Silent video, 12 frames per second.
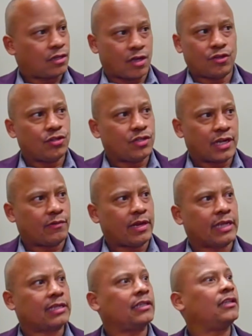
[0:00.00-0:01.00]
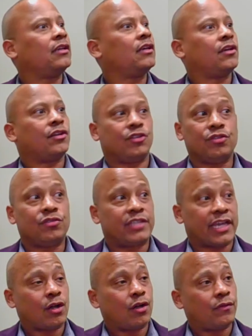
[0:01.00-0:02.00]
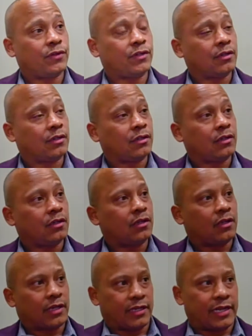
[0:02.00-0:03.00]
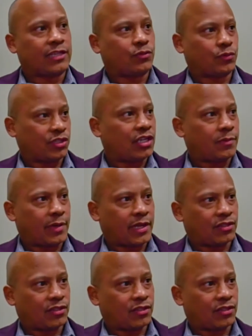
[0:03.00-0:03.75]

call you directly, you take over. And that's what's good